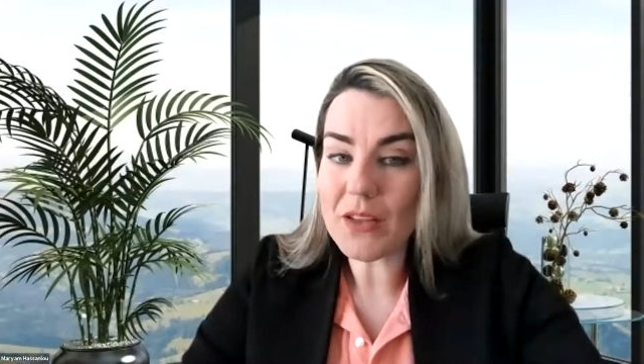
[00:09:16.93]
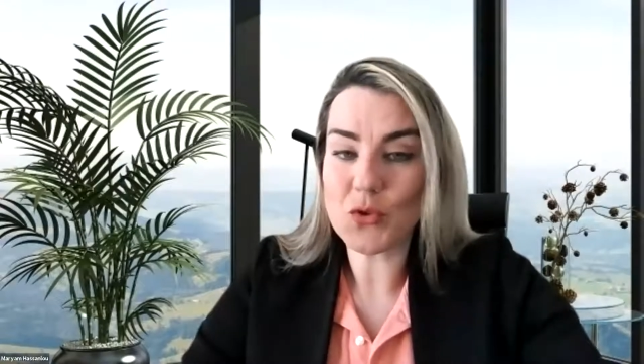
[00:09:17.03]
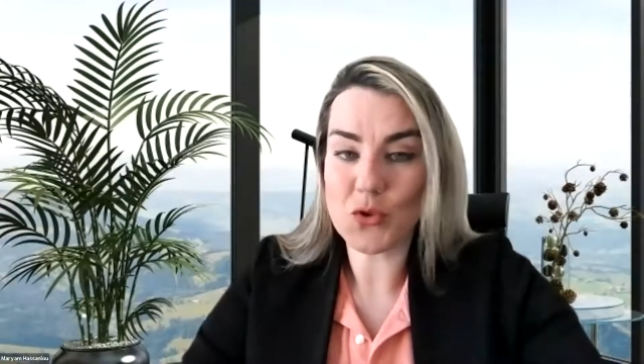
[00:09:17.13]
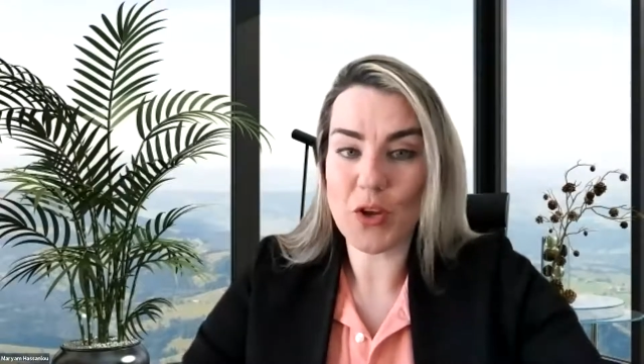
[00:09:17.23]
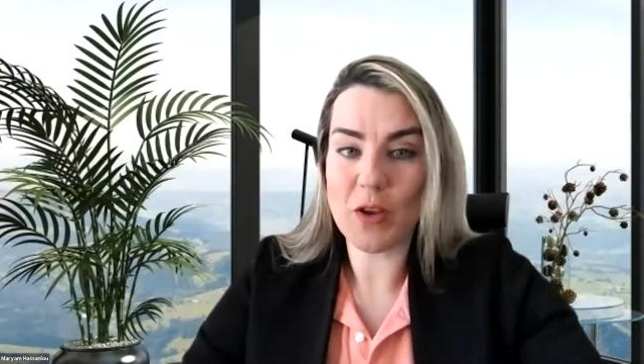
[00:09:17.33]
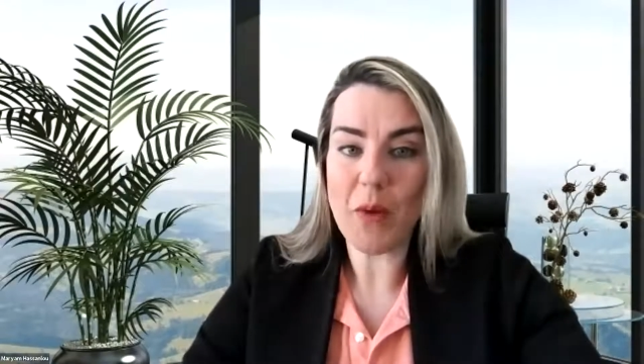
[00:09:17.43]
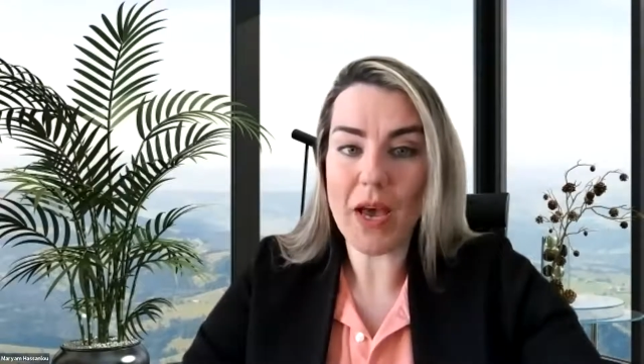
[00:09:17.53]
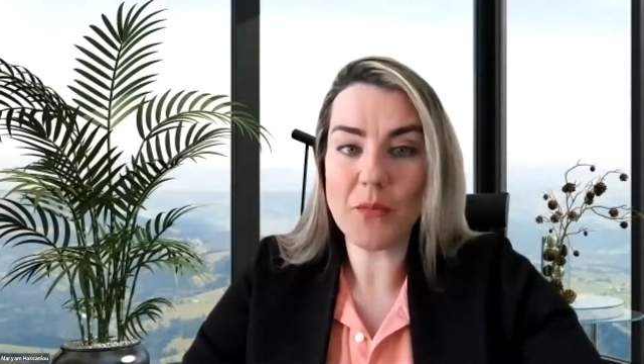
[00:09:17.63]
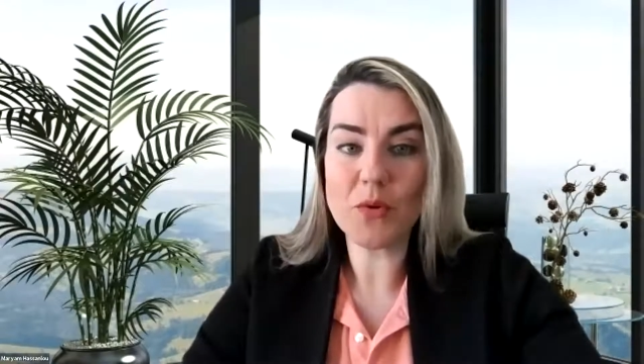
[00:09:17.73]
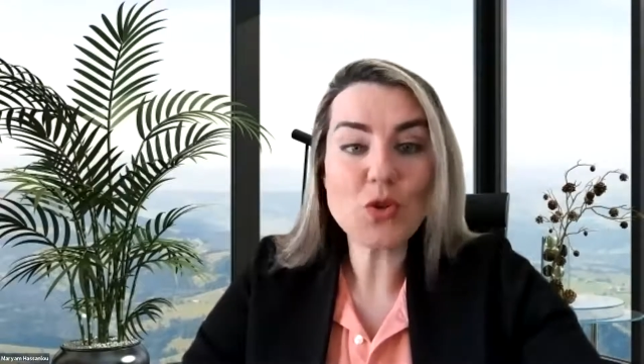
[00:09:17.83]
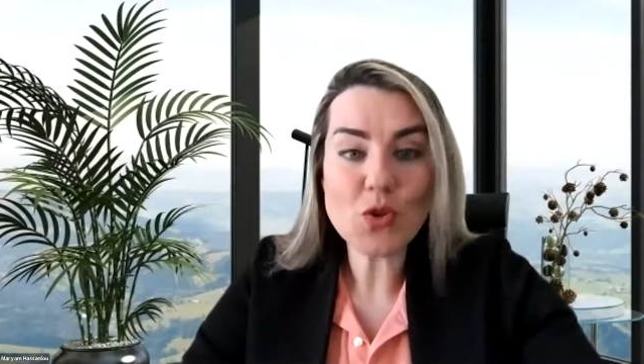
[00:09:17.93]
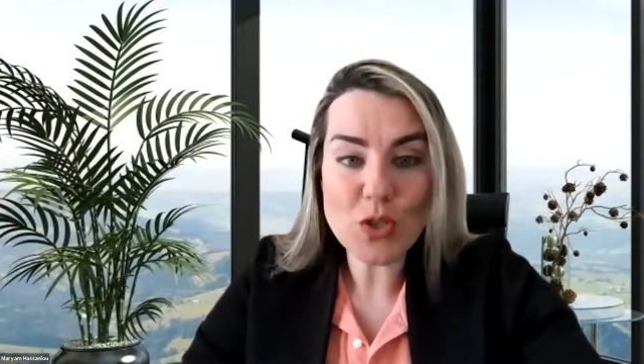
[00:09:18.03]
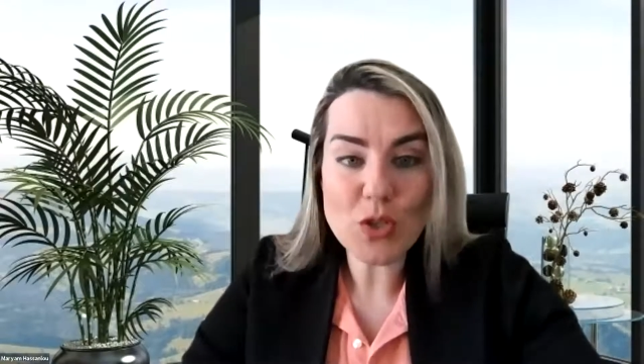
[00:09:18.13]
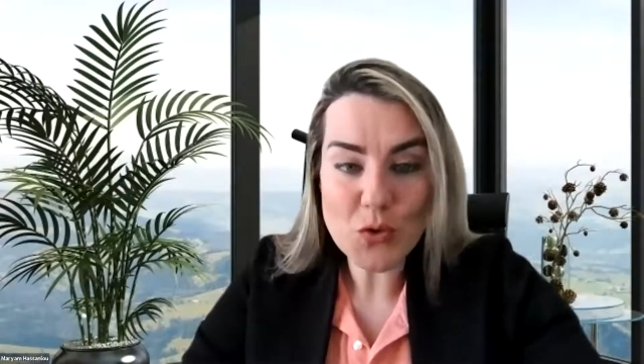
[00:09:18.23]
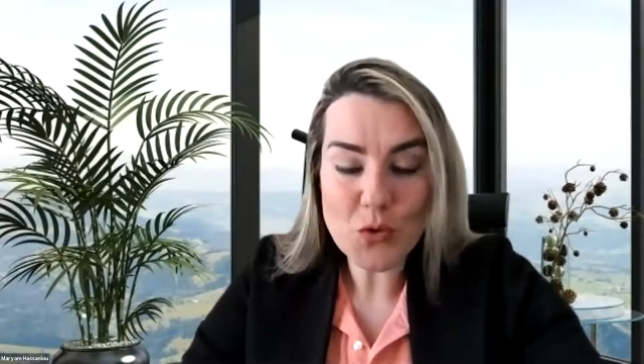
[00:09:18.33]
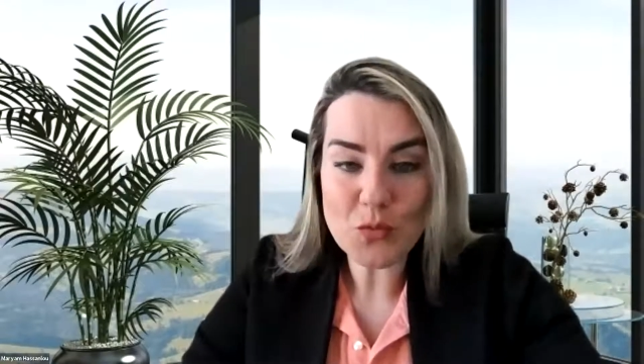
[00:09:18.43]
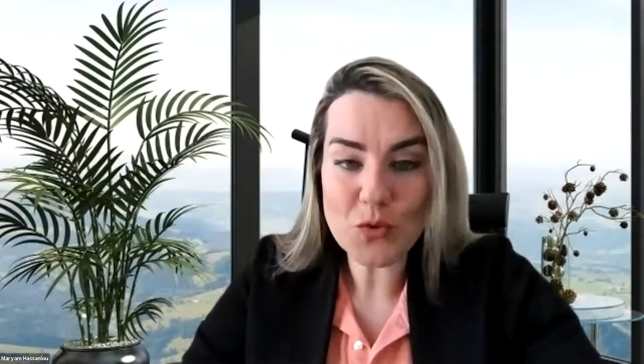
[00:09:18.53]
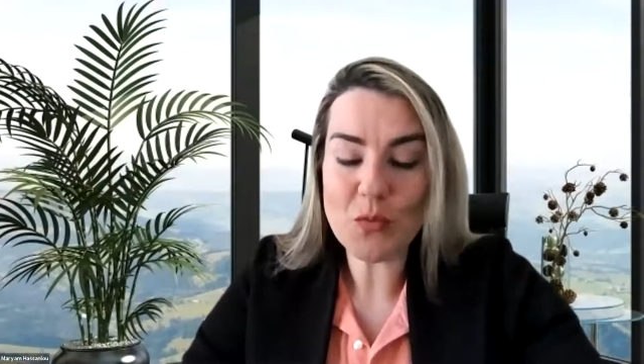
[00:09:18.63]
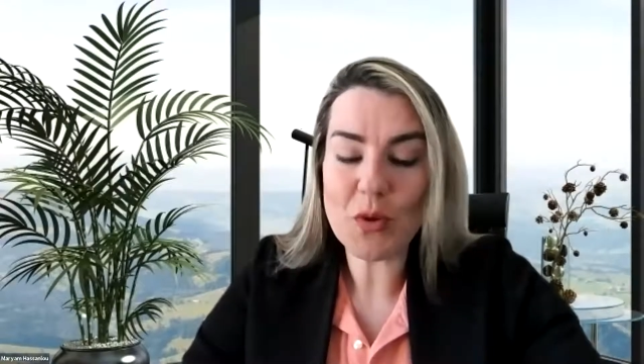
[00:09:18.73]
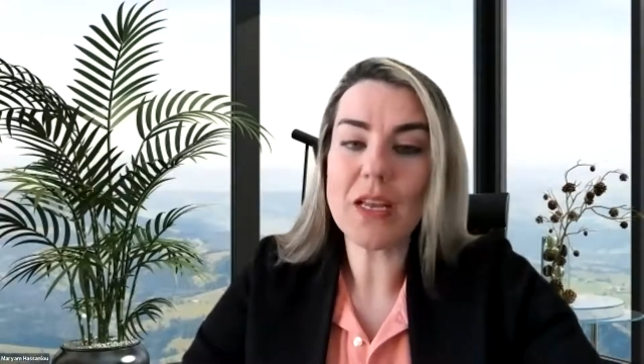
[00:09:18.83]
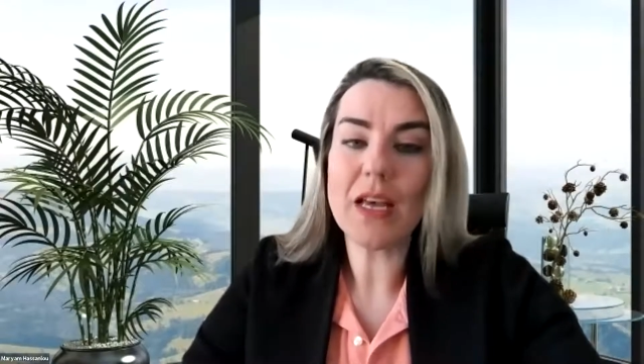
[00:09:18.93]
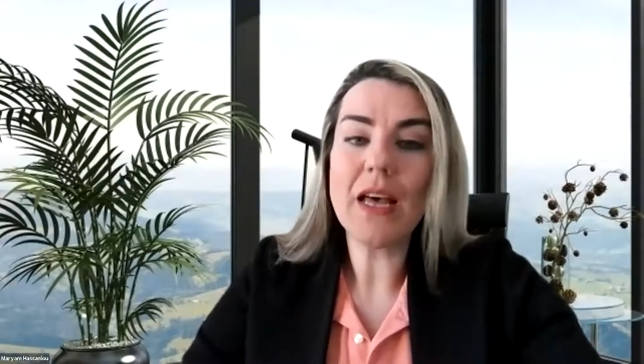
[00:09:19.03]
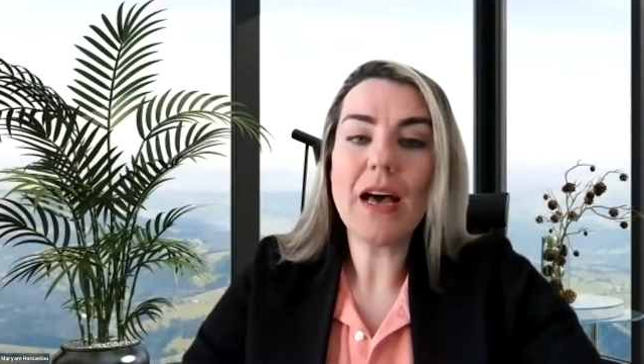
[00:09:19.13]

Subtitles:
to join my personal Zoom room